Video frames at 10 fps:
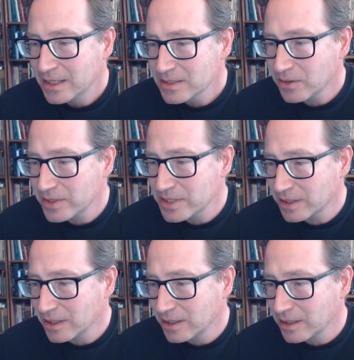So is
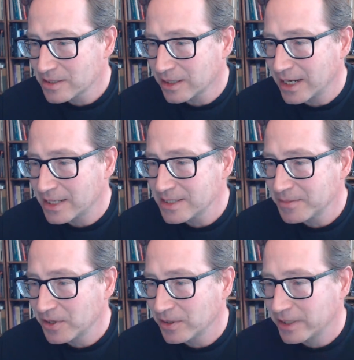our
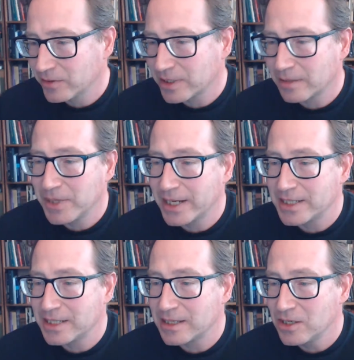concept currently only
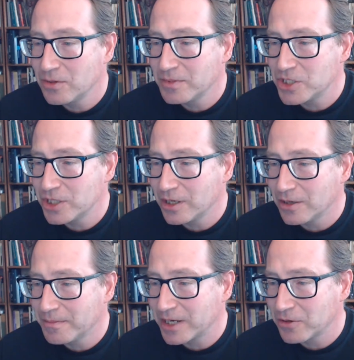applied to the human
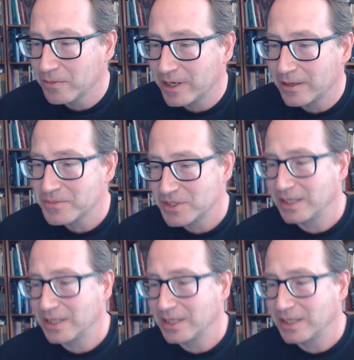genome, microbiomes?